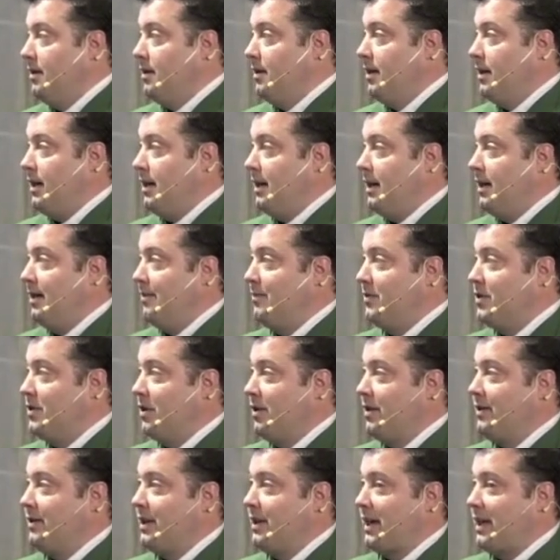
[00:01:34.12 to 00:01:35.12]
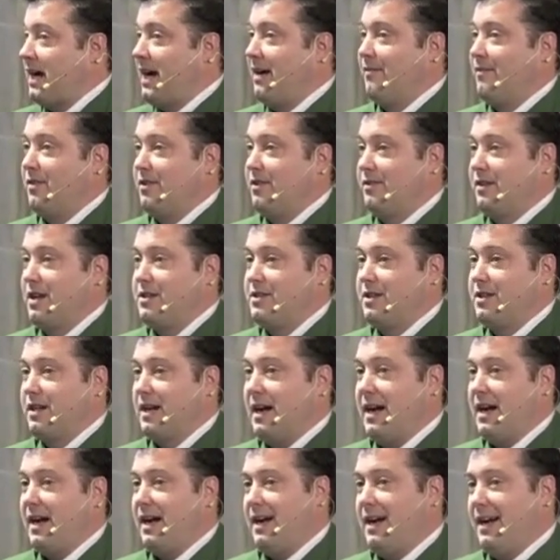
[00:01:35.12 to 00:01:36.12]
during the conversation,
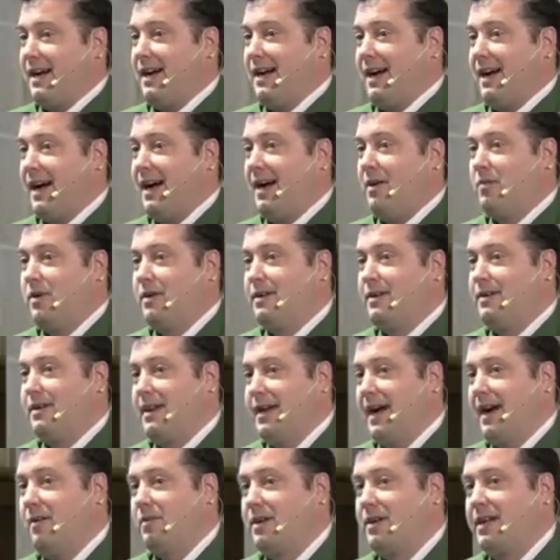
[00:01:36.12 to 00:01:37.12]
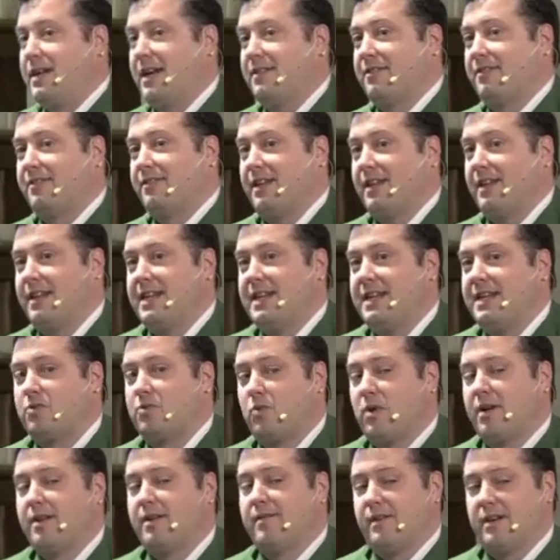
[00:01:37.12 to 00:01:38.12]
I would guess that each
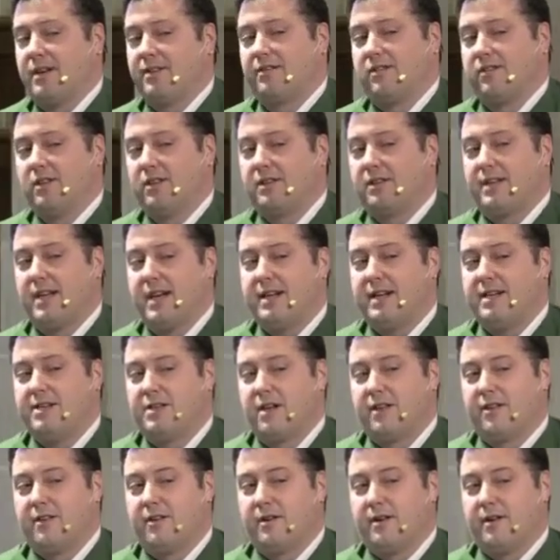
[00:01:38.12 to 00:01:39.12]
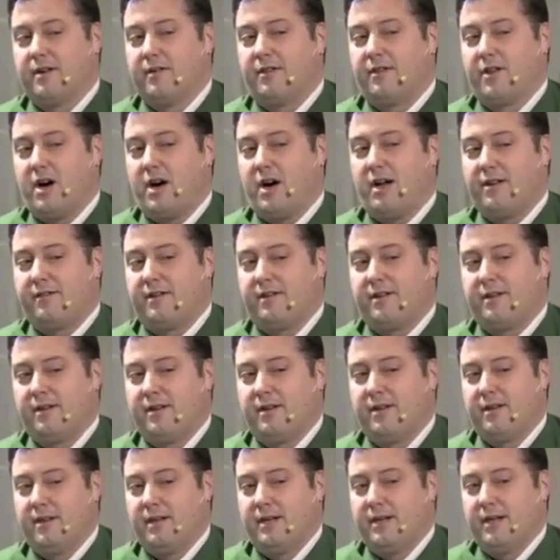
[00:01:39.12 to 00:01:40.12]
one of us looked at each other and thought,
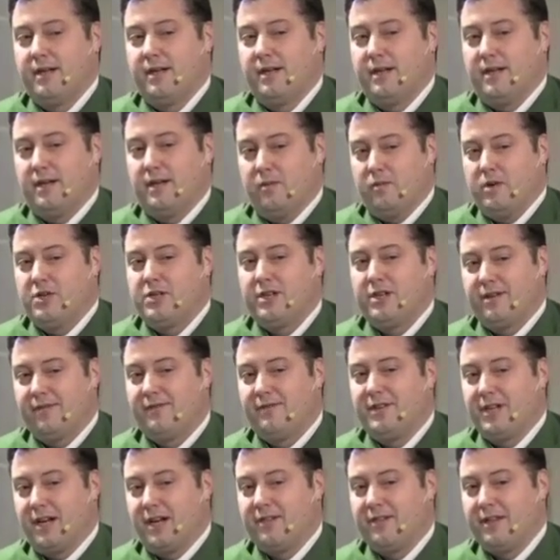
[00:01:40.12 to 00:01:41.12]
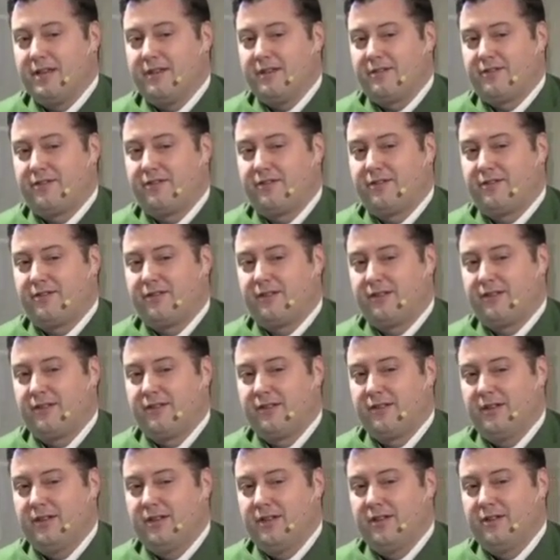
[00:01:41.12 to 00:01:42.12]
we should have done this
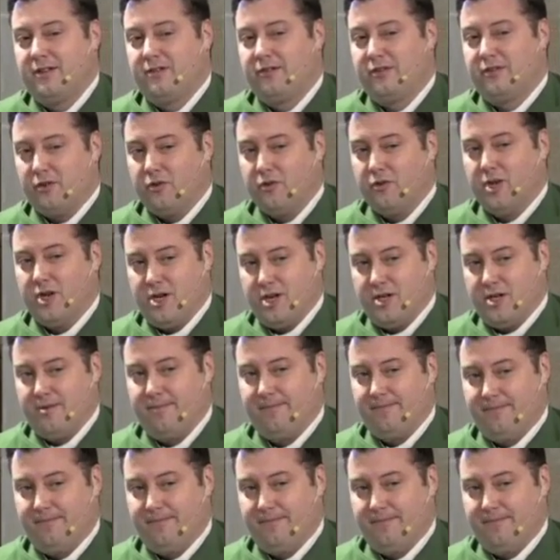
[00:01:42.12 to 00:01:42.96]
sooner.